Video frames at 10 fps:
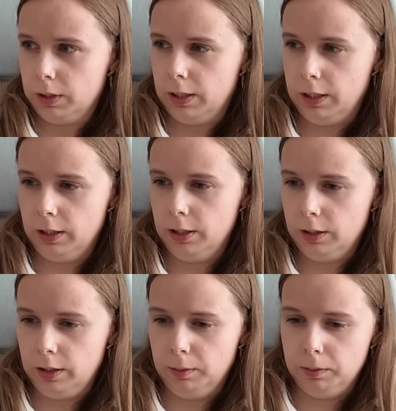in
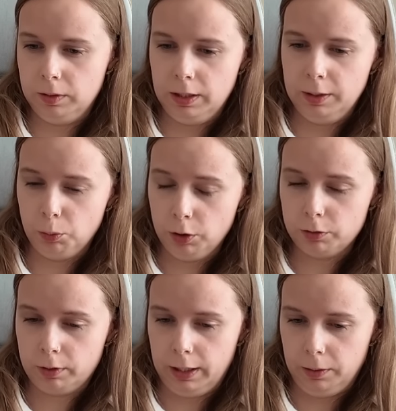one
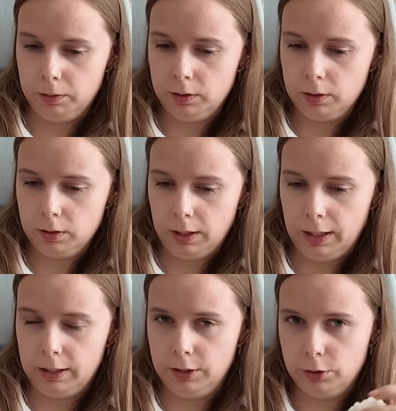round.
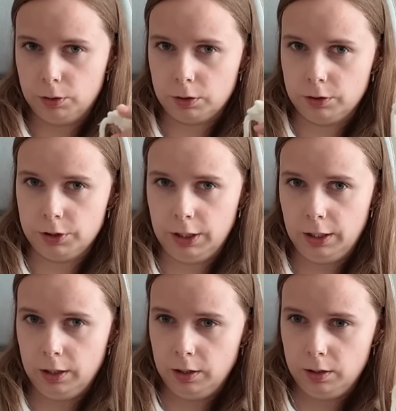I need to
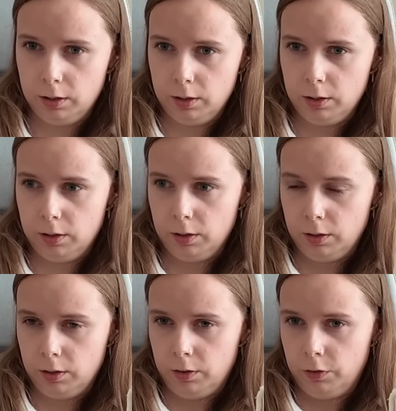crochet
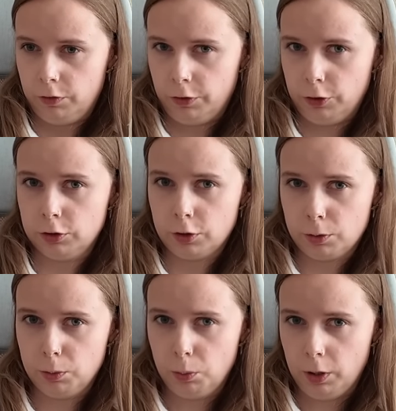first
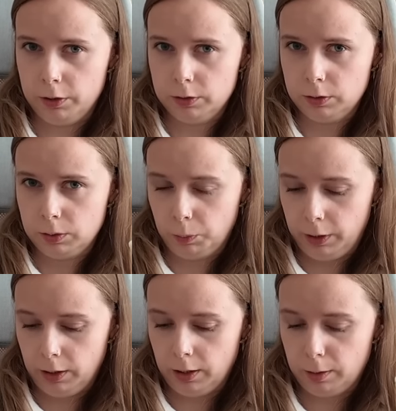through one
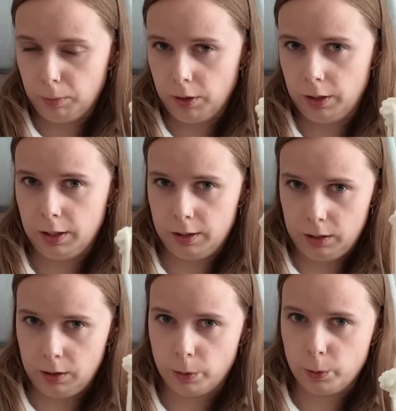wing and the body, and
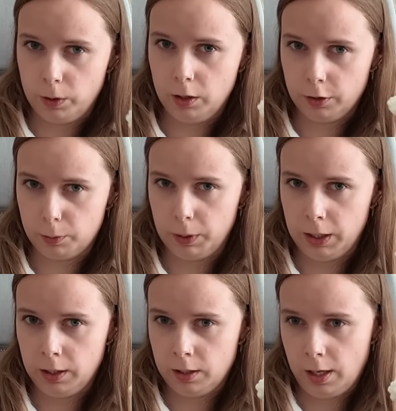then through the other
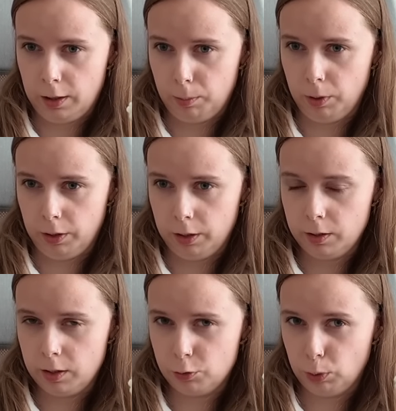wing and the
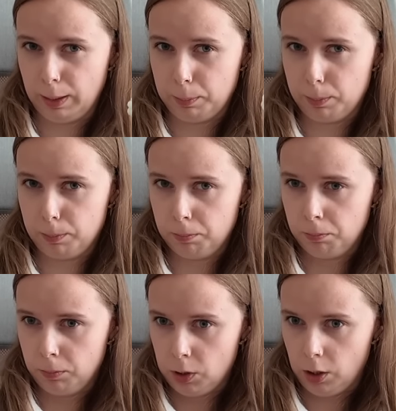body, is what I'm
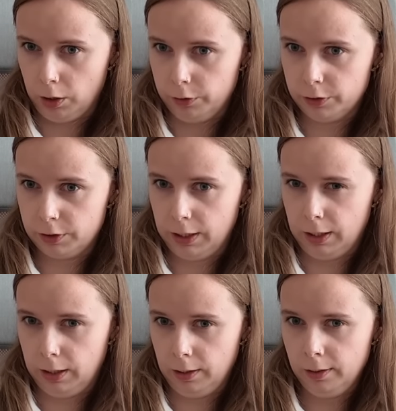
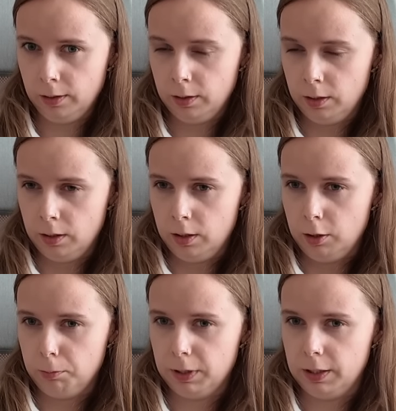understanding.
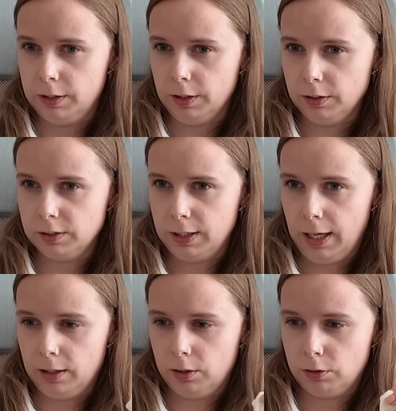But it does
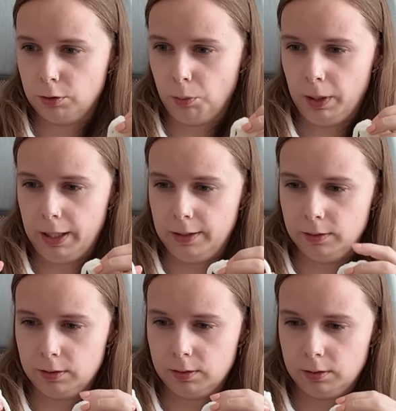that
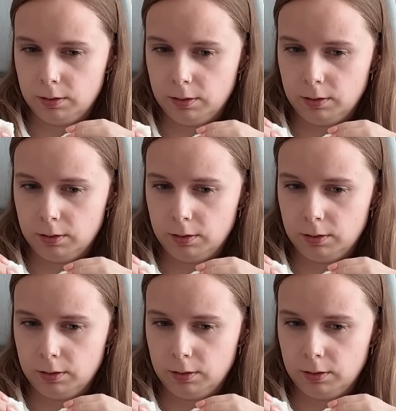twice.